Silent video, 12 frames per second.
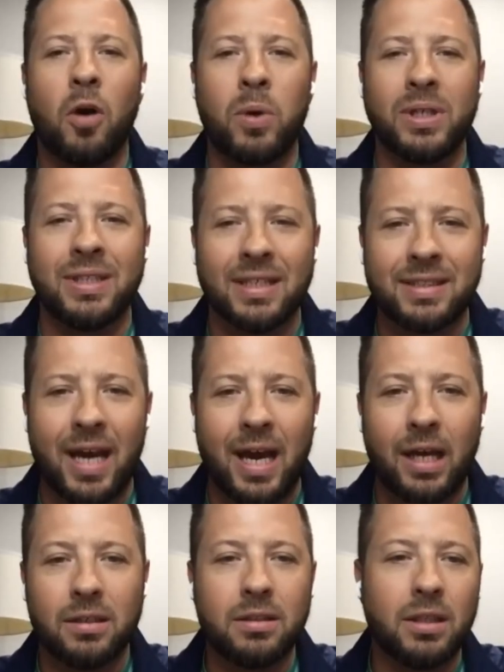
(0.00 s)
No one does
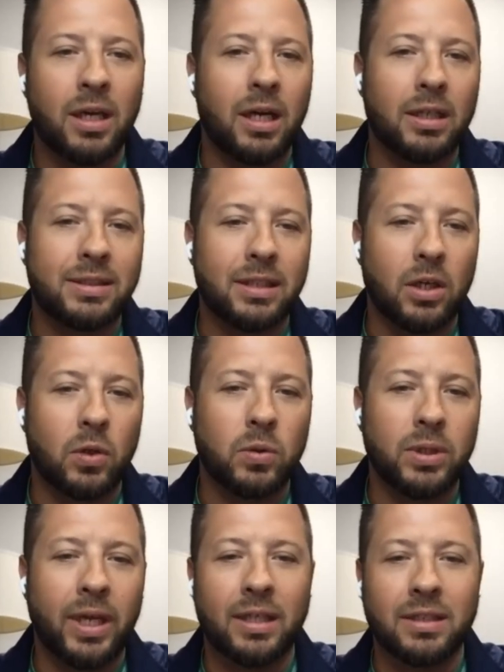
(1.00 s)
that.
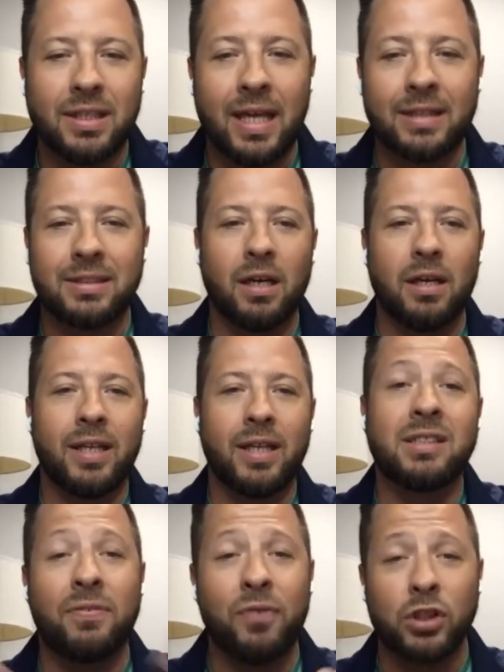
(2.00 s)
so yeah, that's
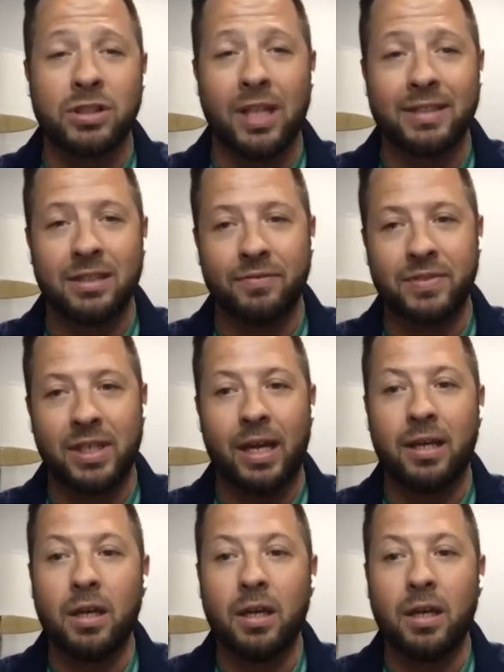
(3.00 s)
that's the first lesson of today.